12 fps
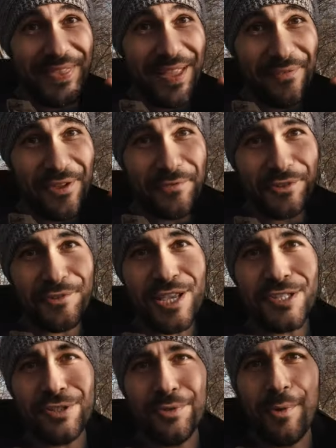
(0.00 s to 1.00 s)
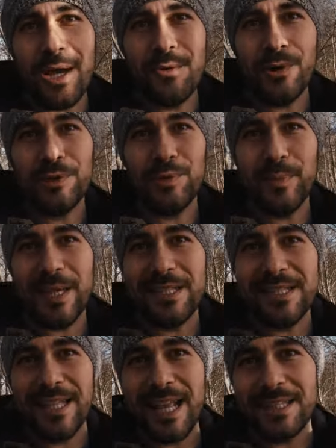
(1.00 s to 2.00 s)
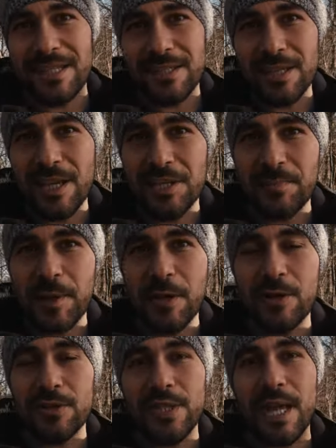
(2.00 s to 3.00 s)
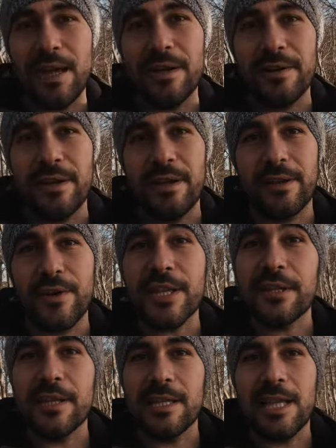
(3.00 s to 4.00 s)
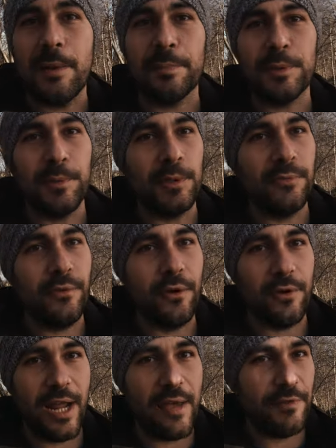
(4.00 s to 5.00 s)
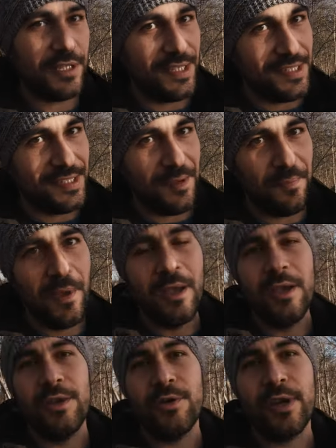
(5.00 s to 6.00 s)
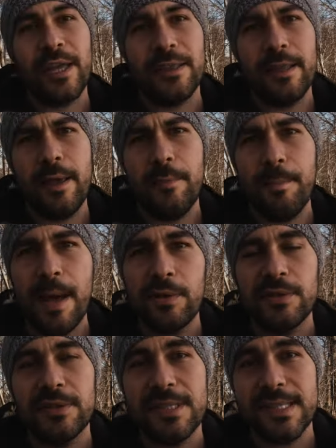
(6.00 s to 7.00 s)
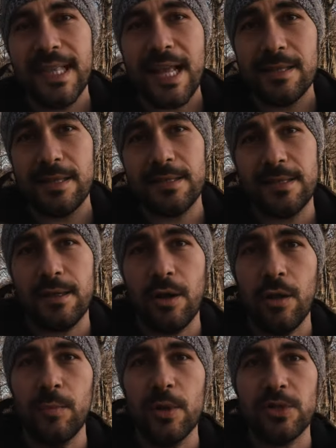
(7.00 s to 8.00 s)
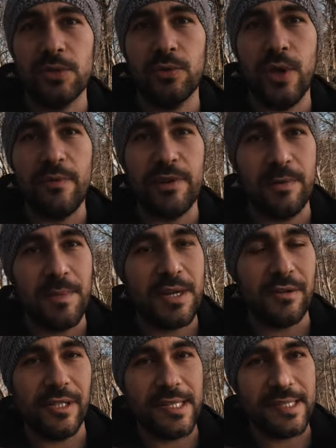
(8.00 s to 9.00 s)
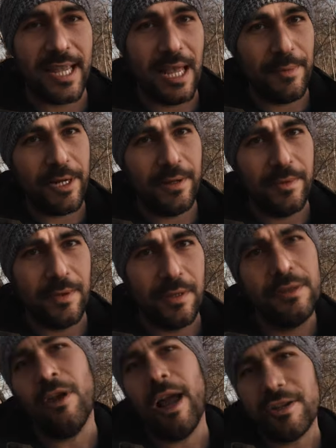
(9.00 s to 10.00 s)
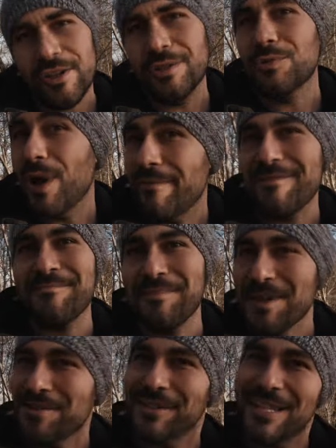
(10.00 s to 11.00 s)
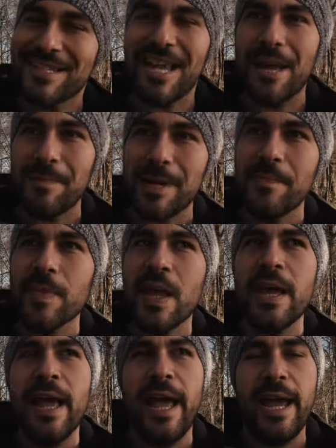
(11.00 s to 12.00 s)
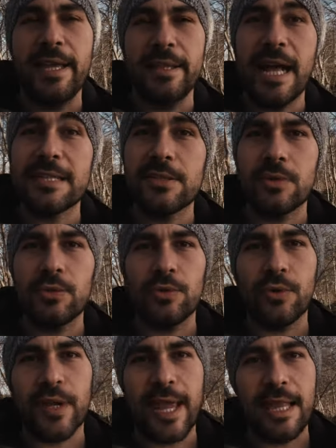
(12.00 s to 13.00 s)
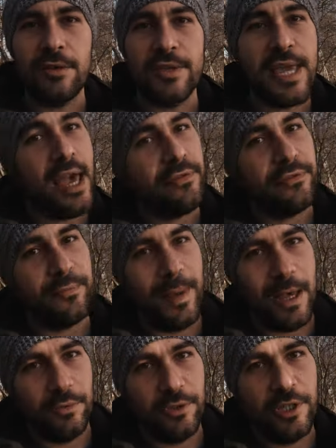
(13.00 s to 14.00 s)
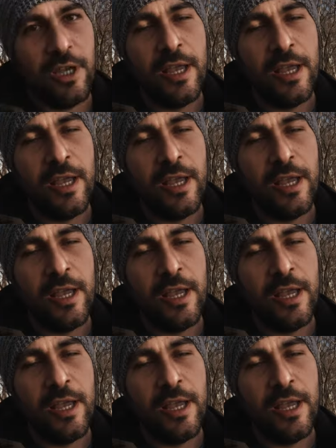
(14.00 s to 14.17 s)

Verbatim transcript: The fifth reason why you want to buy these lenses is because they are uh, greatly adaptable for every system. You can uh, mount these lenses almost to every mirrorless camera, actually to every mirrorless camera, and also to Canon EF mount.